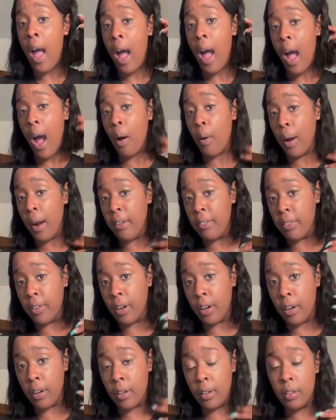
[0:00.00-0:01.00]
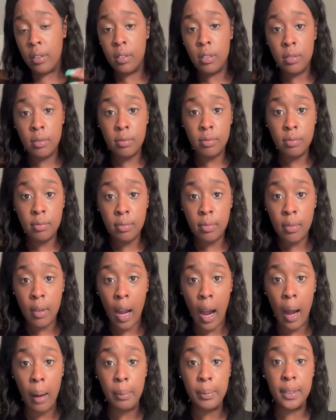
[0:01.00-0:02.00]
However,
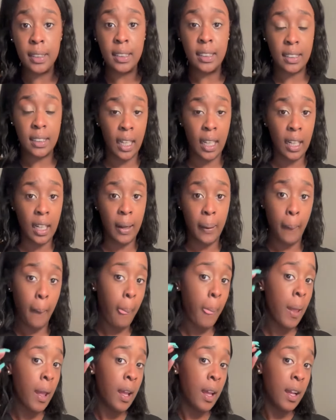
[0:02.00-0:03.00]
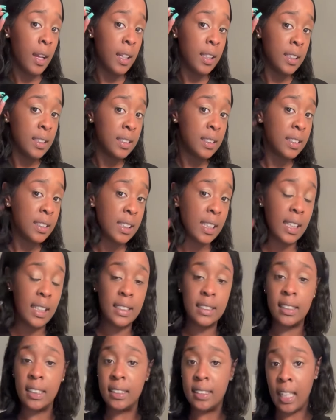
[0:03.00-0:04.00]
I'm just saying,
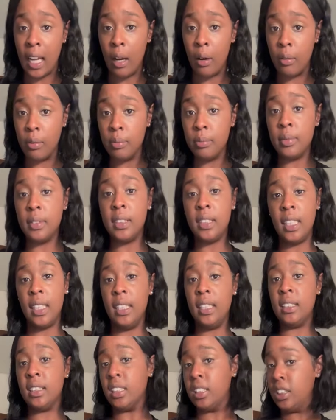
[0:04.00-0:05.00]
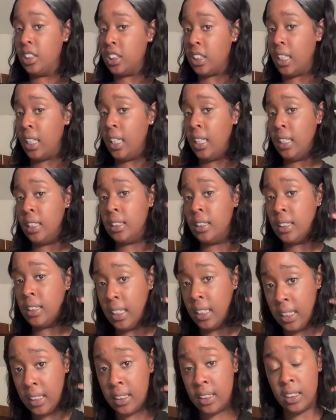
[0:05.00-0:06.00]
tees is out. Tees and jeans,
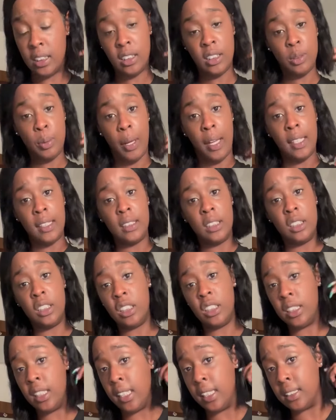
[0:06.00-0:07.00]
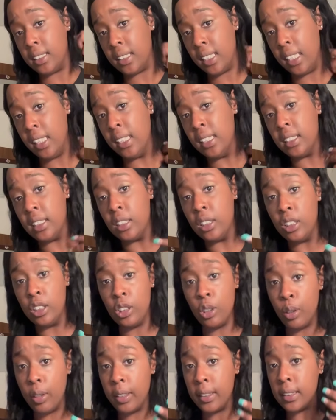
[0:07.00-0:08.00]
tees and sweats, cheap tees and
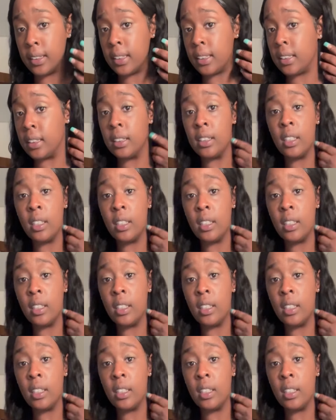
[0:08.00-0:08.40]
shorts.